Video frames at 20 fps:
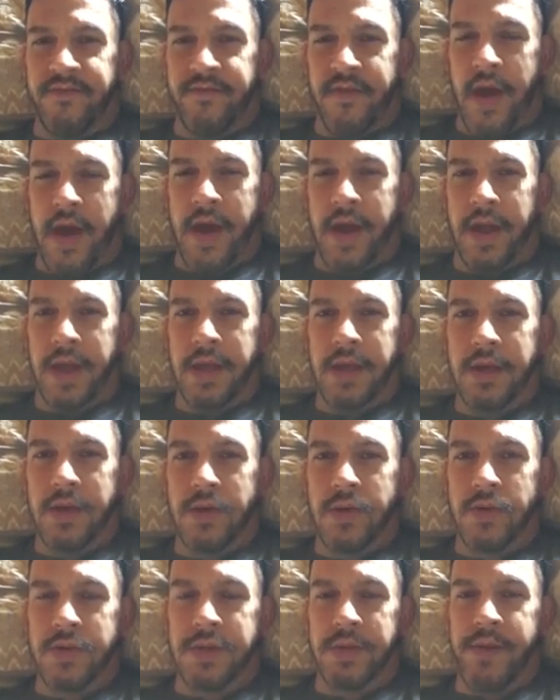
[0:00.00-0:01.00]
Fang,
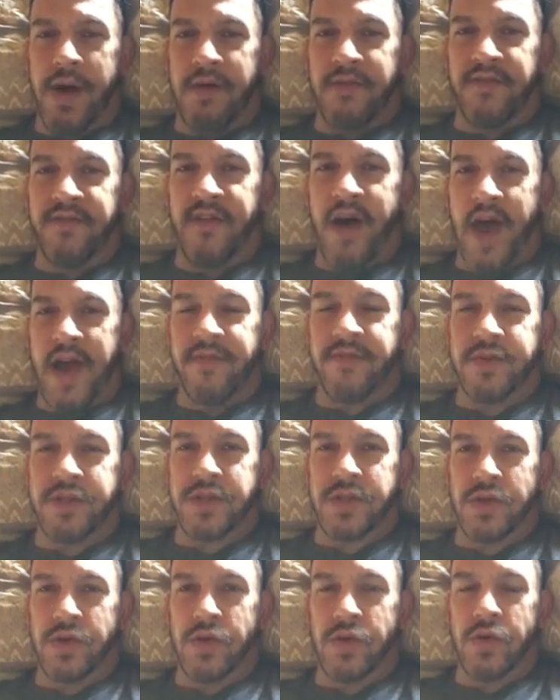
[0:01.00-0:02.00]
who is about
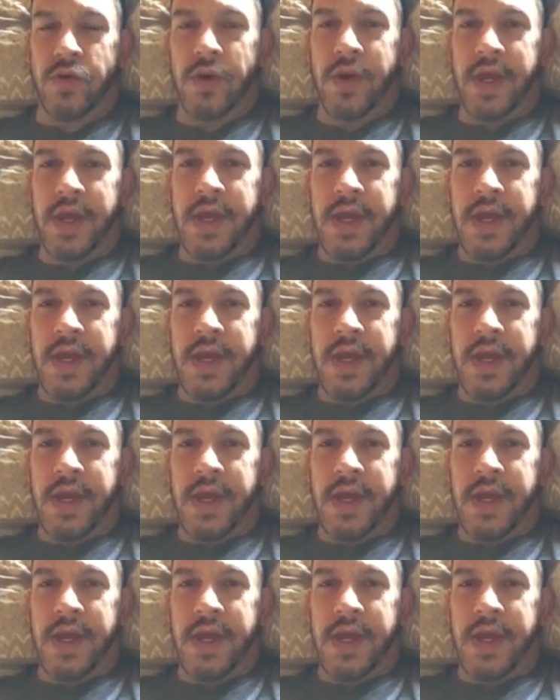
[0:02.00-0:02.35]
5'2",